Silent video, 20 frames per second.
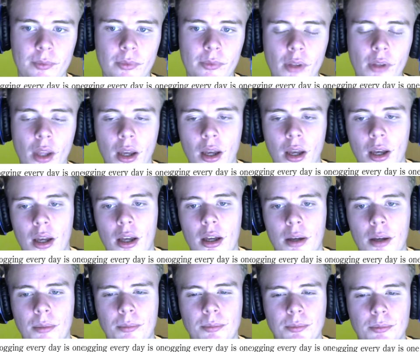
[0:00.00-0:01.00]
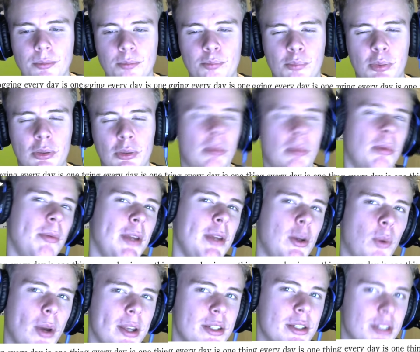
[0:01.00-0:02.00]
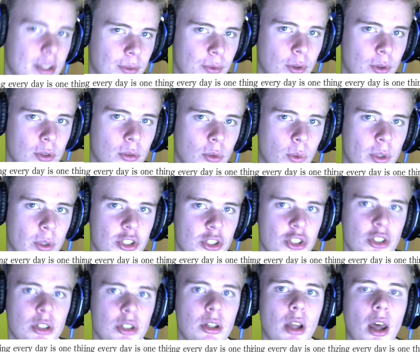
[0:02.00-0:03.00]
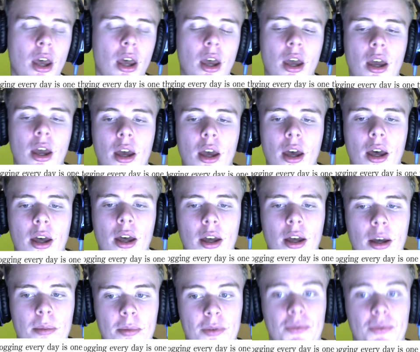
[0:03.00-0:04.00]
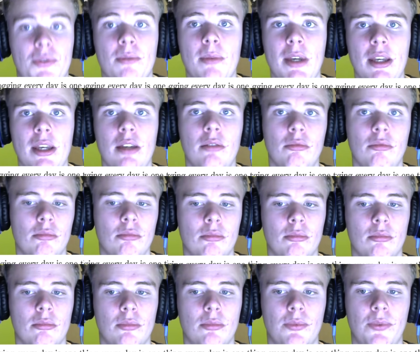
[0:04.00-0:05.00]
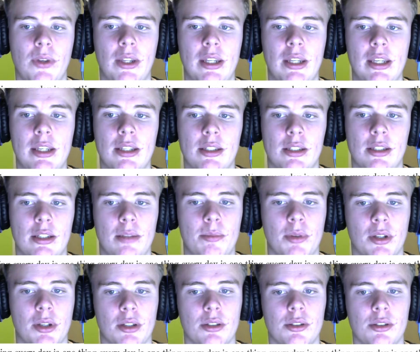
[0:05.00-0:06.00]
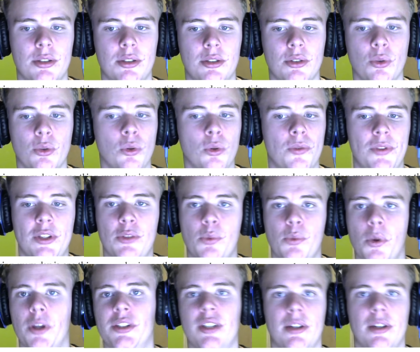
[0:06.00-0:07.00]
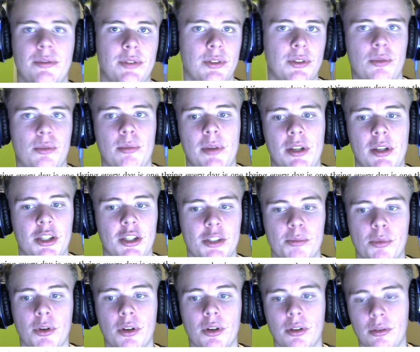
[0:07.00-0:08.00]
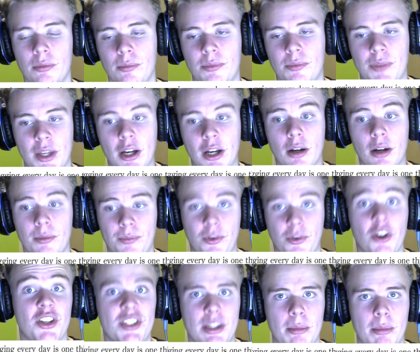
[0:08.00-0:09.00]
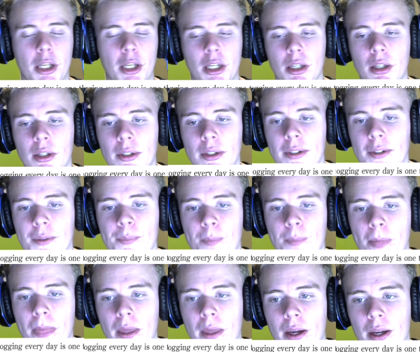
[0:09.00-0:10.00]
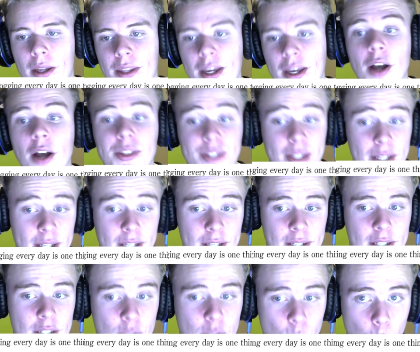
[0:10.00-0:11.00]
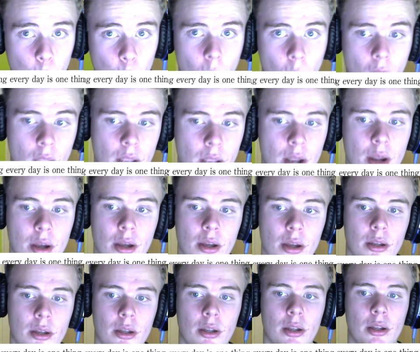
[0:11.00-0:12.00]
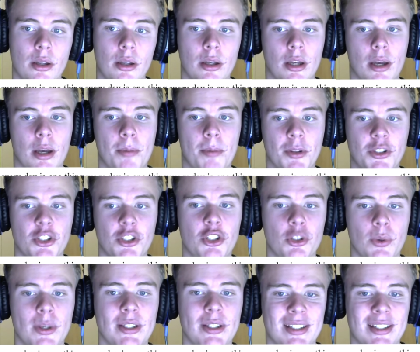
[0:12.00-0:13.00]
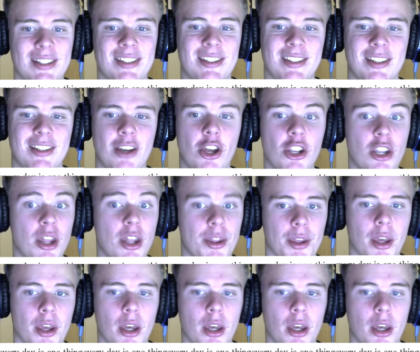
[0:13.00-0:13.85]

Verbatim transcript: Um, probably quite difficult question, uh, but for me, fairly easy because all of these words have different meanings, but they are very similar. Uh, the answer here is one, uh, but to do it is another.